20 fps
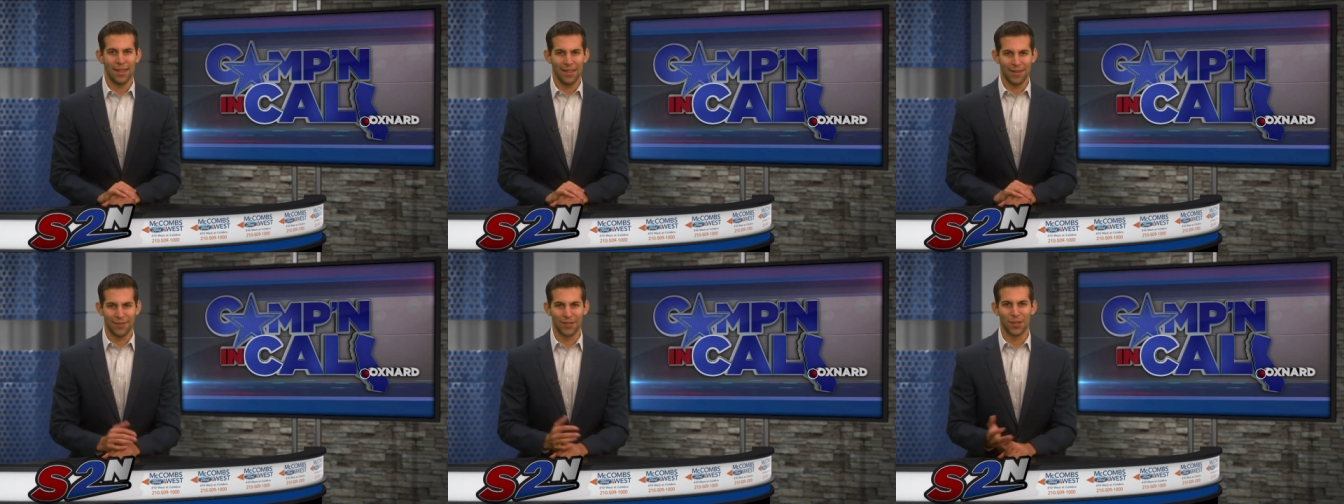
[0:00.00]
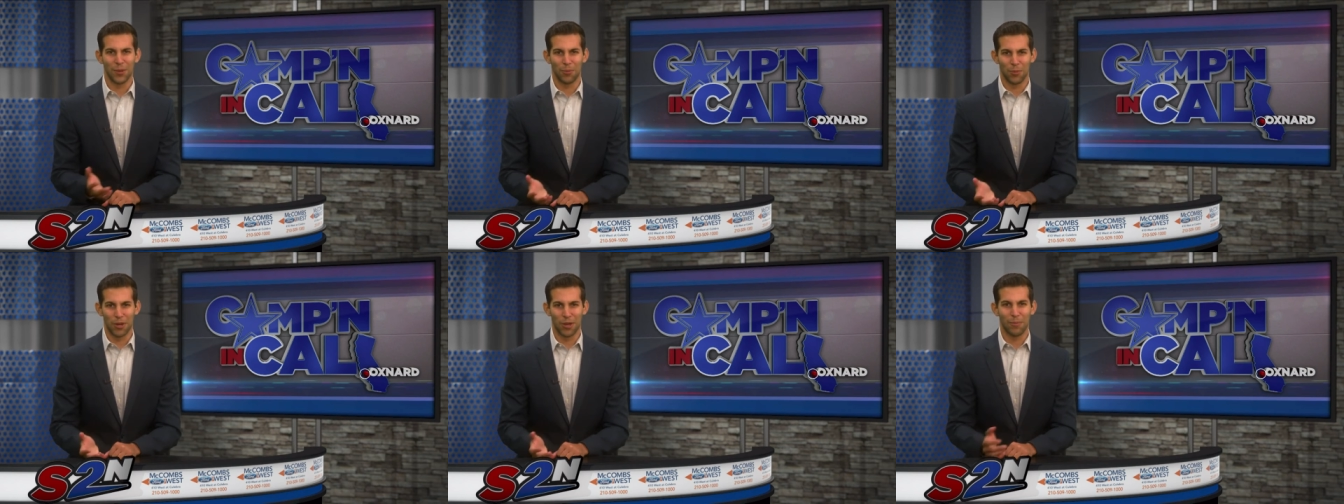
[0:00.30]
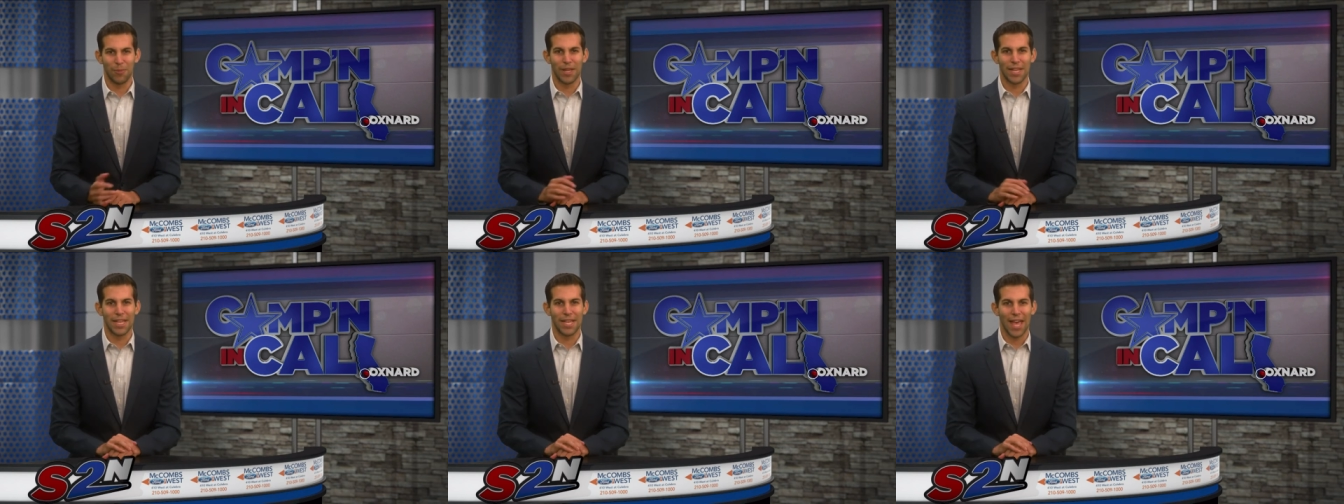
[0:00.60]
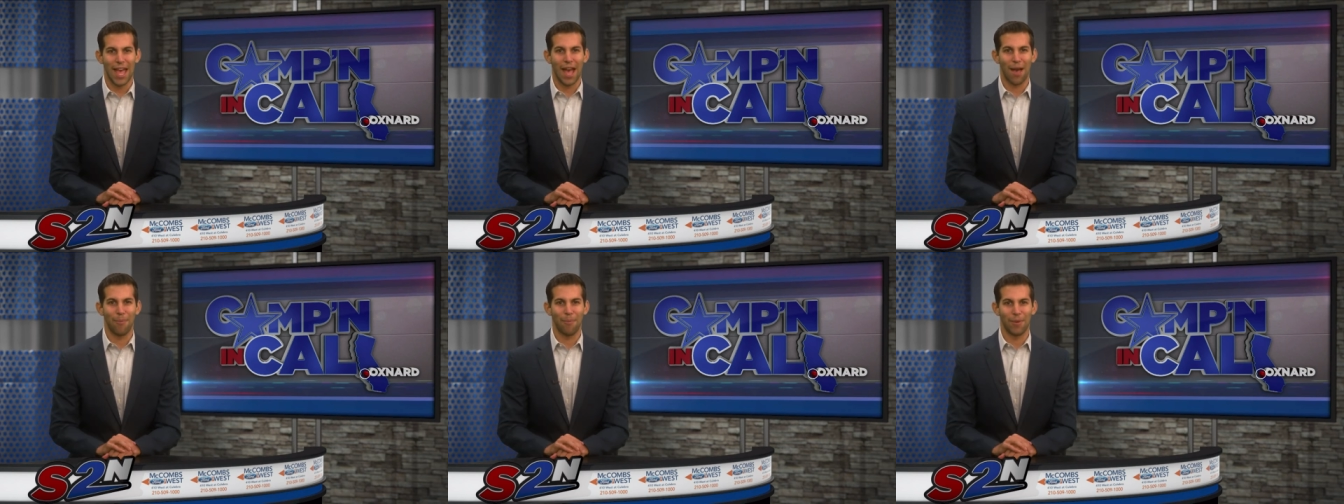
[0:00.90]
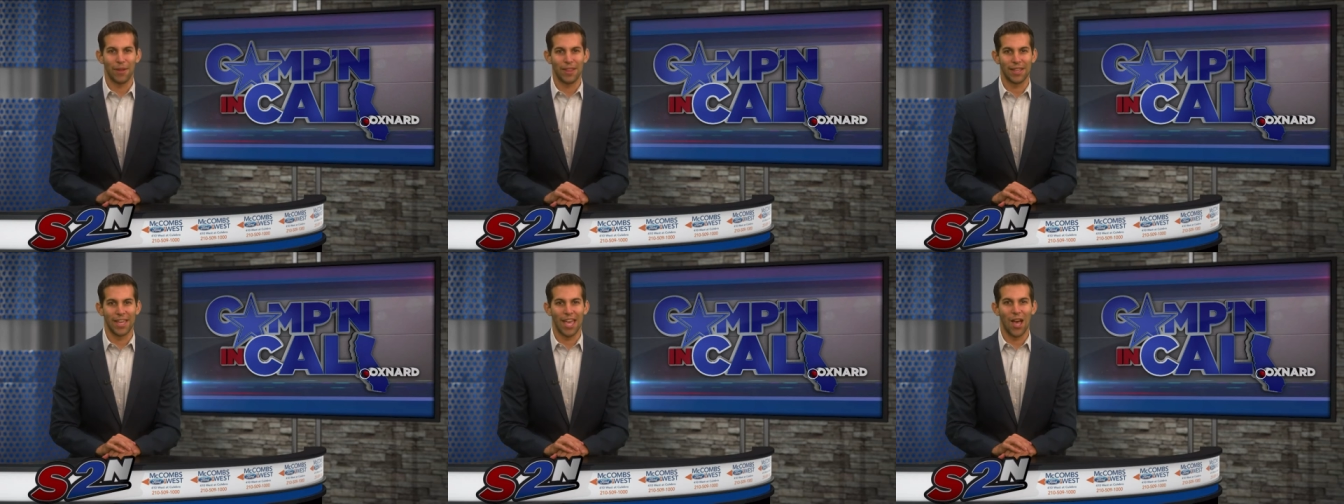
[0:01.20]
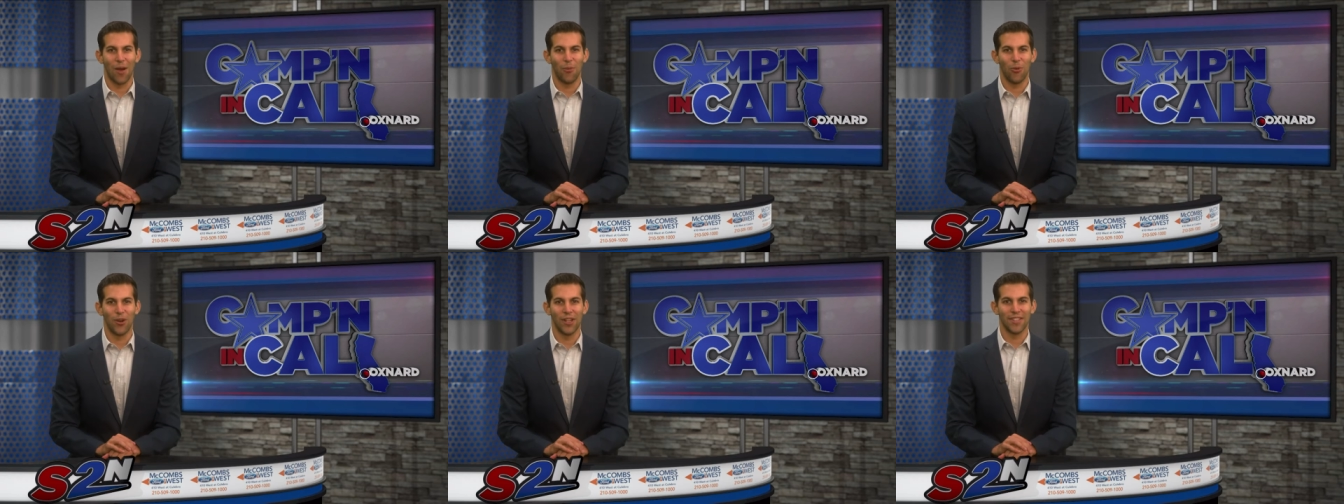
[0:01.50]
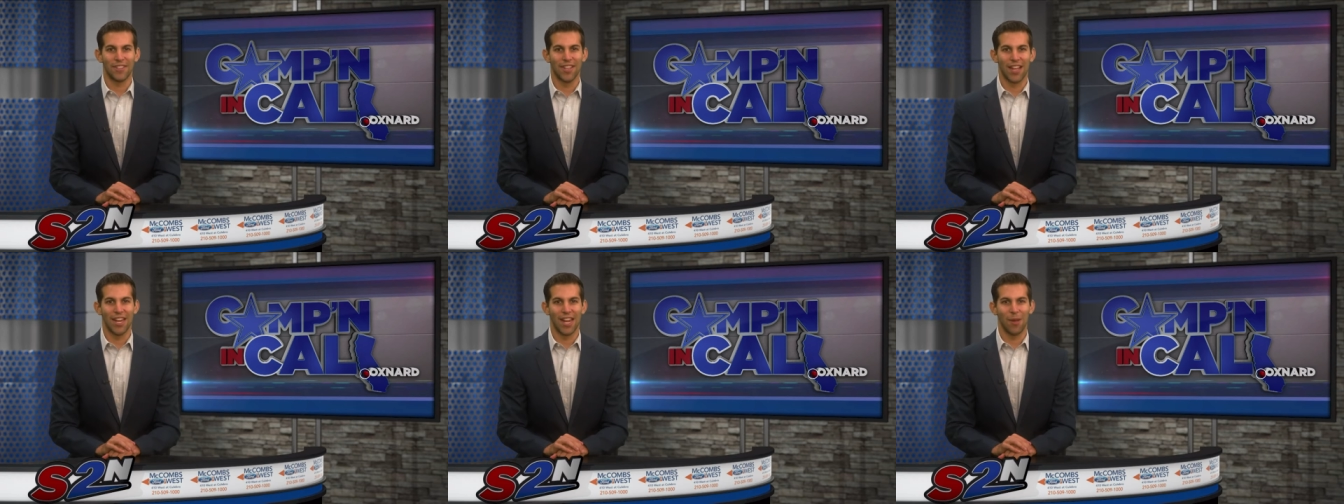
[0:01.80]
leaves a pretty big gap at the
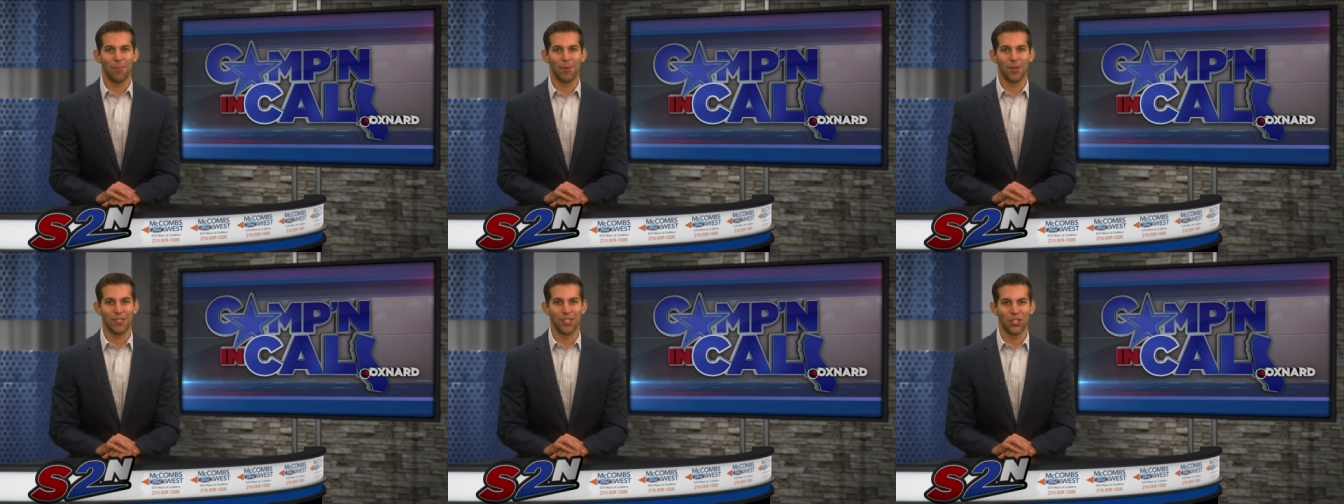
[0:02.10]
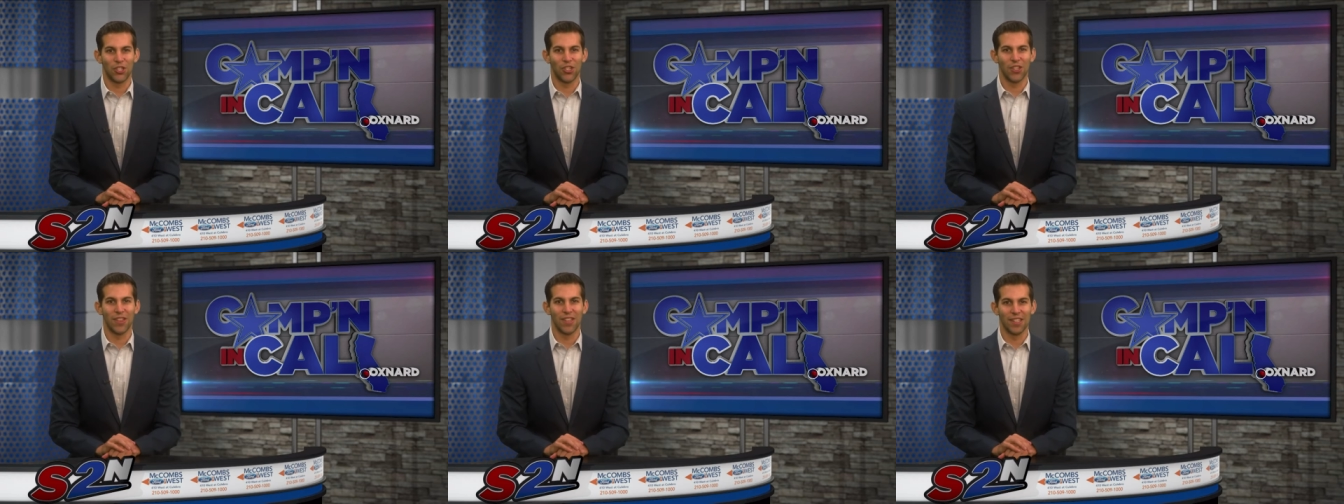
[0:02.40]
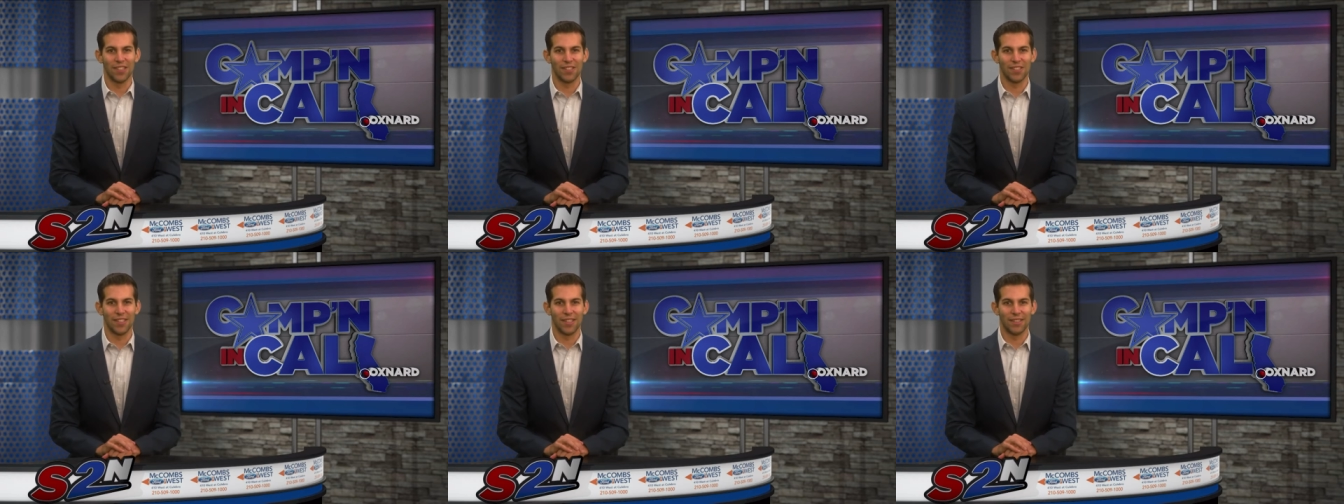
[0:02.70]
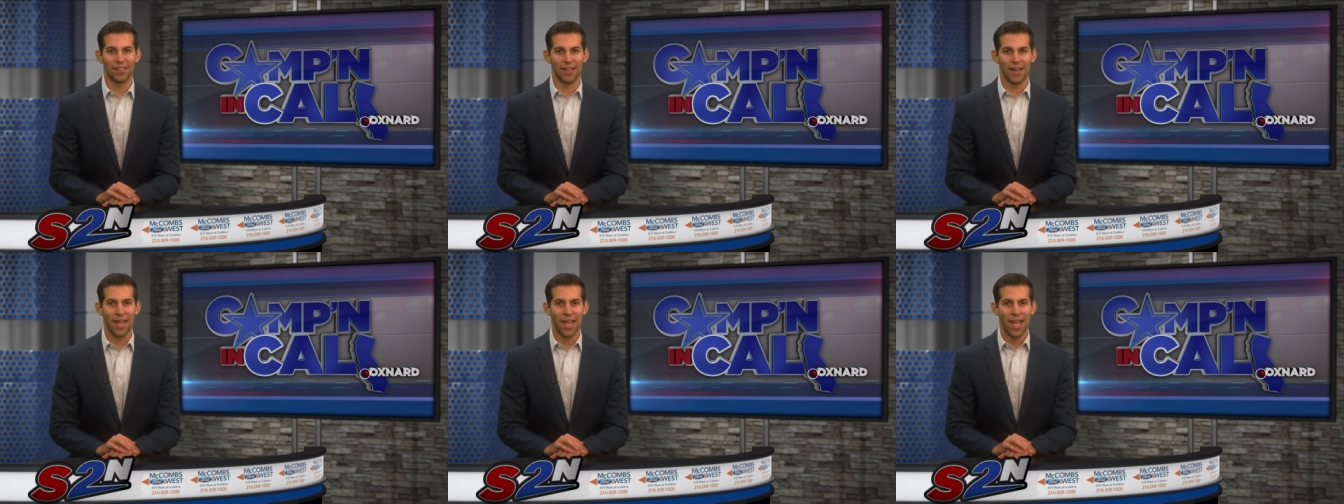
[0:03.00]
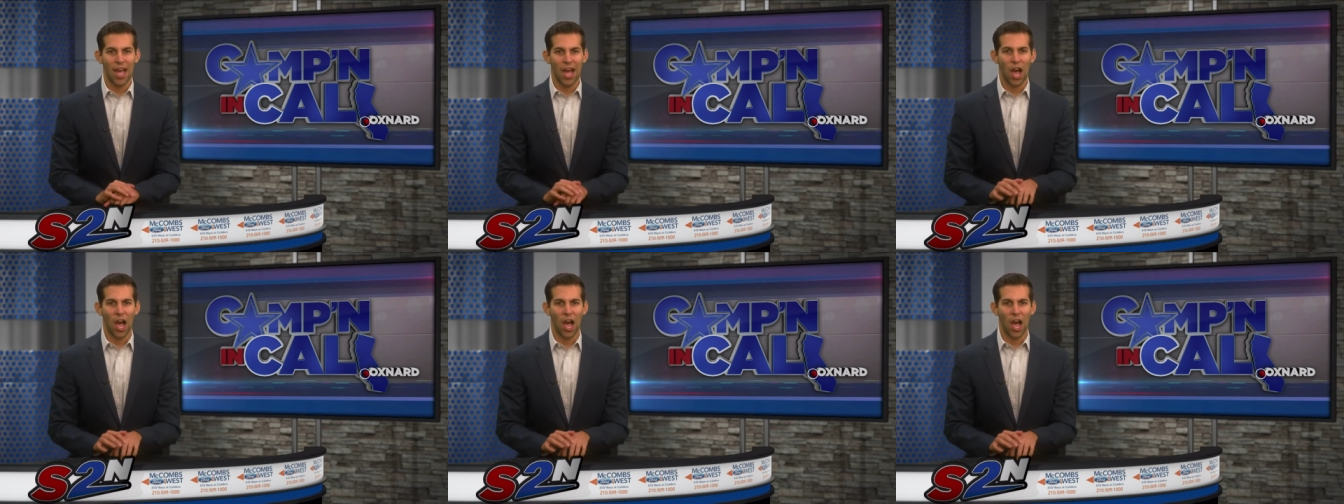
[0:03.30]
Cowboys tight end position this season.